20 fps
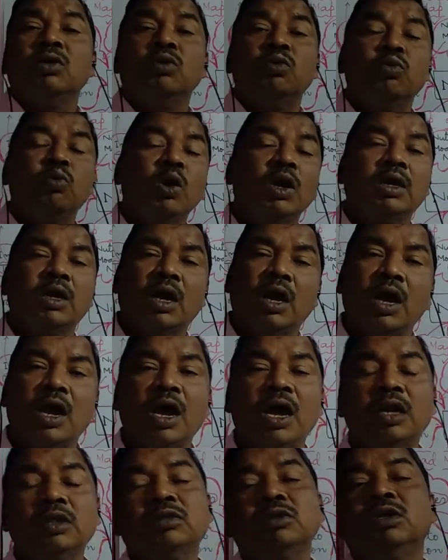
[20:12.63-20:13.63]
what
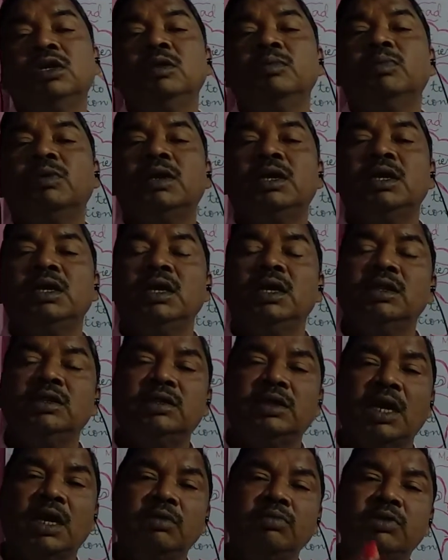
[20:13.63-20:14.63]
are the different
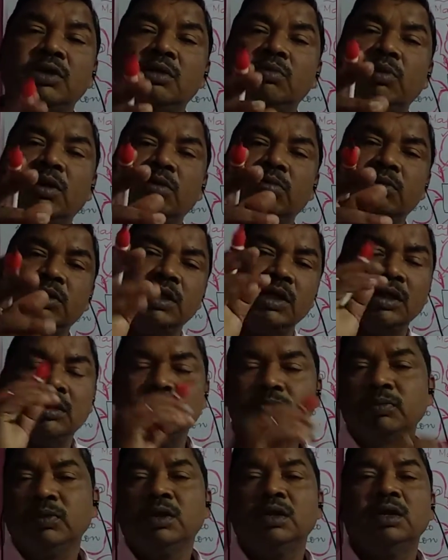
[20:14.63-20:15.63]
enzymes involved there
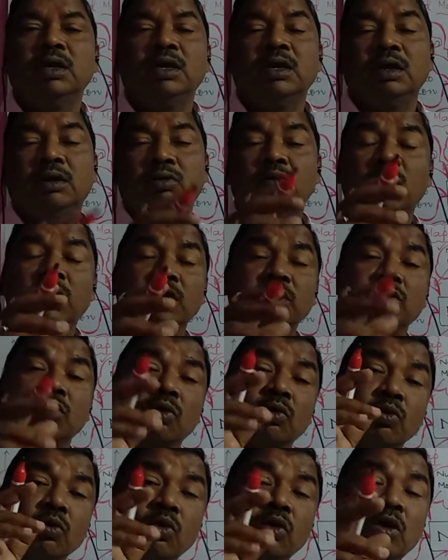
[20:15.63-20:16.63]
and what is
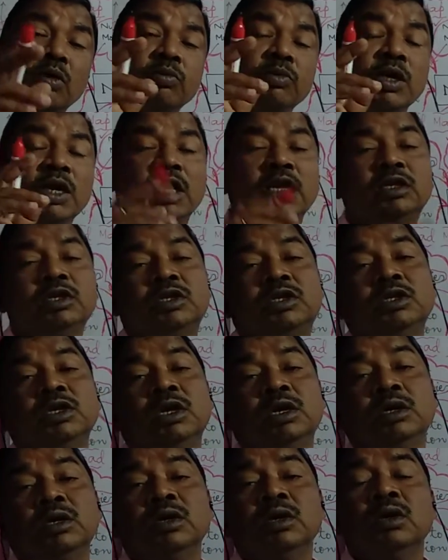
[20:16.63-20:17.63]
the role of the
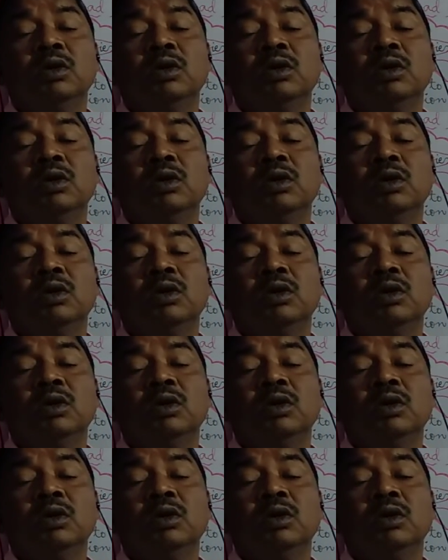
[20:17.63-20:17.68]
HCl,